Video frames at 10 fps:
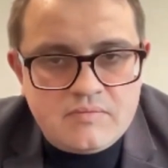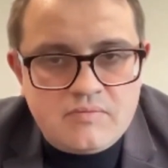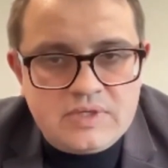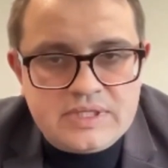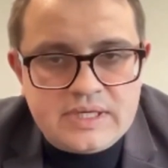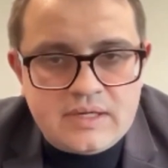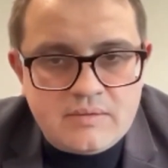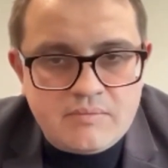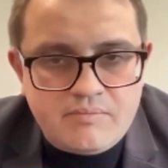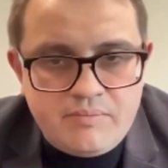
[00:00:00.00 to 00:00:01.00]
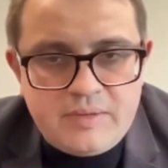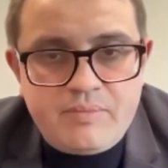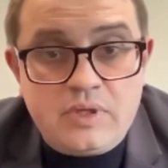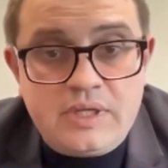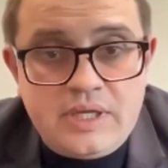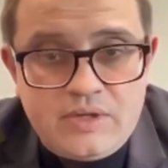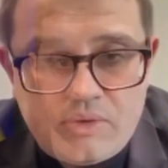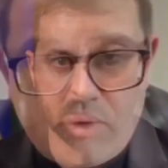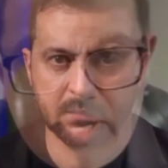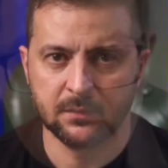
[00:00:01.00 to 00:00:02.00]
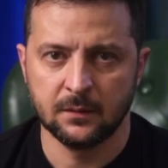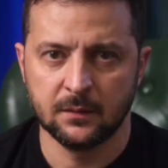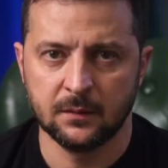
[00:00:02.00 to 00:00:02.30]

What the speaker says: with the people in Ukraine.